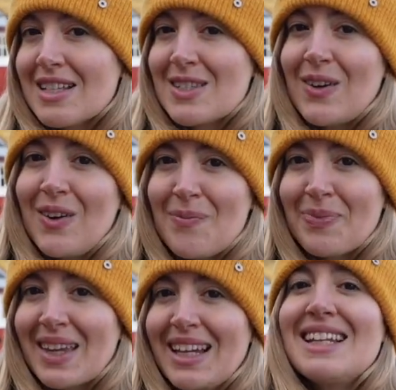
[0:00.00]
So
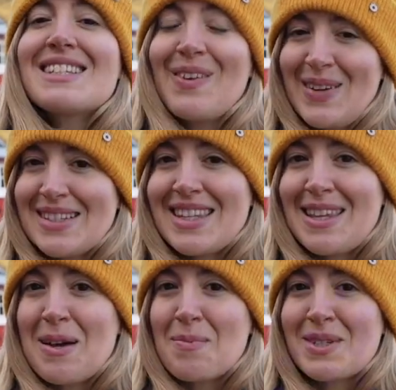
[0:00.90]
let's go and see
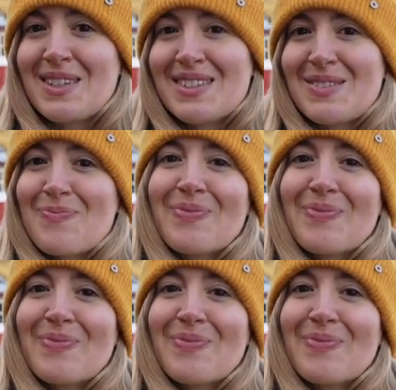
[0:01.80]
the options.